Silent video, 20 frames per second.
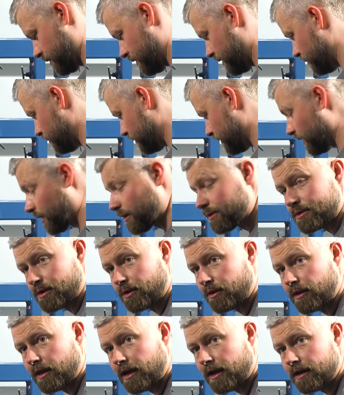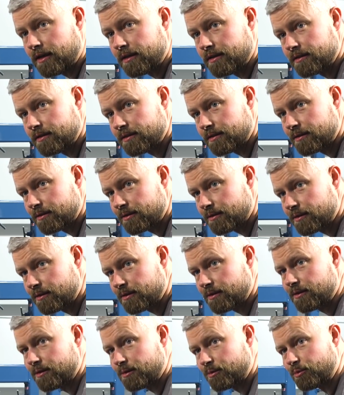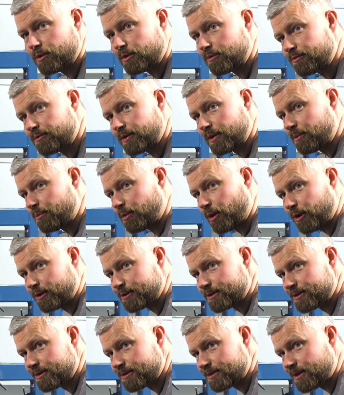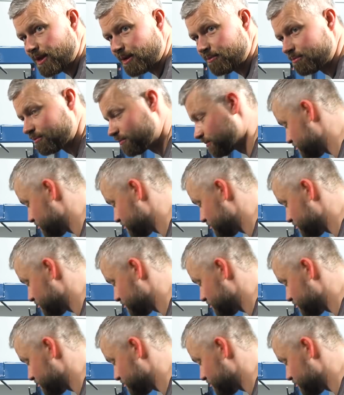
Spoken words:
and with those on there, we can fit the bar to the stem.